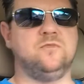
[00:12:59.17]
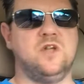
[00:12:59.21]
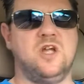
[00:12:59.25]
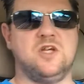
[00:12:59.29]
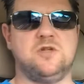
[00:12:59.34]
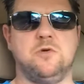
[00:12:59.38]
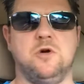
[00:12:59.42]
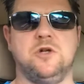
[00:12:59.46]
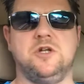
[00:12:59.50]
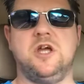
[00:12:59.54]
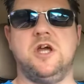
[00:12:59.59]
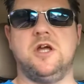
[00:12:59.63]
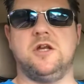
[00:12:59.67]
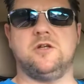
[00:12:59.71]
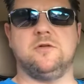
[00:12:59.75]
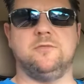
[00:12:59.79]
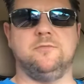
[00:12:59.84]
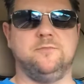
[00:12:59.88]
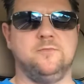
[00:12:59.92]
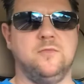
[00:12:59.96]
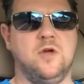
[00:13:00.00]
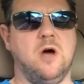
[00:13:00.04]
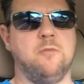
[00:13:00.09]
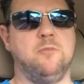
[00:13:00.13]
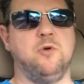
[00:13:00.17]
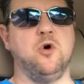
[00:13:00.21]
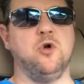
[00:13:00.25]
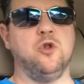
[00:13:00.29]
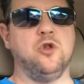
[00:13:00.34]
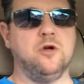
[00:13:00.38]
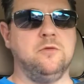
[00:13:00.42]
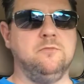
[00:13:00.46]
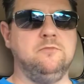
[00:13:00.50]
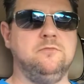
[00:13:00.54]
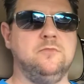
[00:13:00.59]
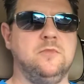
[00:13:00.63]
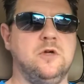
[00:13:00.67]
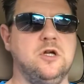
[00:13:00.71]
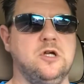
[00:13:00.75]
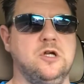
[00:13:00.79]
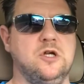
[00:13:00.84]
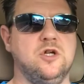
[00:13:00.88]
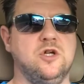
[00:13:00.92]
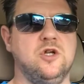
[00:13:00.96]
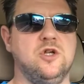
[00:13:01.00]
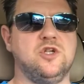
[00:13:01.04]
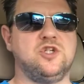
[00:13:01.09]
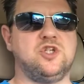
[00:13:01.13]
That's what I did. I bought them,
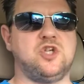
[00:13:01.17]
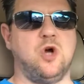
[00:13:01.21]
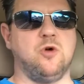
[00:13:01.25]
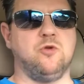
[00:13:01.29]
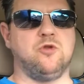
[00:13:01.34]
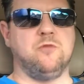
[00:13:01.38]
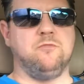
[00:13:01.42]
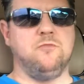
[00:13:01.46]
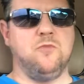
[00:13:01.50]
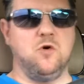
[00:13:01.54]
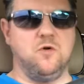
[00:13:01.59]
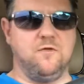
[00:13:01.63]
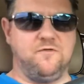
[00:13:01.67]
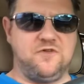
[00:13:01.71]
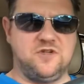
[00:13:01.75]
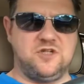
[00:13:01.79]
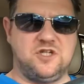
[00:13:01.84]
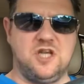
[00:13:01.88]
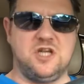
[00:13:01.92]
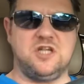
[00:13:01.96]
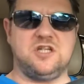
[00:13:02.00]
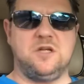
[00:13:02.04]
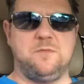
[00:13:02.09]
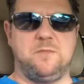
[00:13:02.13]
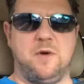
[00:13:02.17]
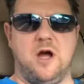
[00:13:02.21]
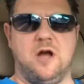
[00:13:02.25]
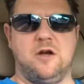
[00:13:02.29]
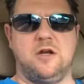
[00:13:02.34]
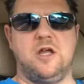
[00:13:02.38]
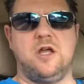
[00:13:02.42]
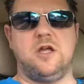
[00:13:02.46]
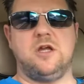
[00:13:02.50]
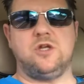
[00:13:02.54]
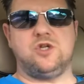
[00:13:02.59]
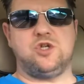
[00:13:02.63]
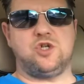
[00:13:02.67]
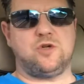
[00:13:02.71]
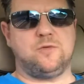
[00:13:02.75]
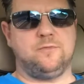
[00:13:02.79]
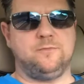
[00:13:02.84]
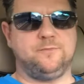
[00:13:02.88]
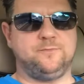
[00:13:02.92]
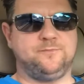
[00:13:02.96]
sold them all for £60 each.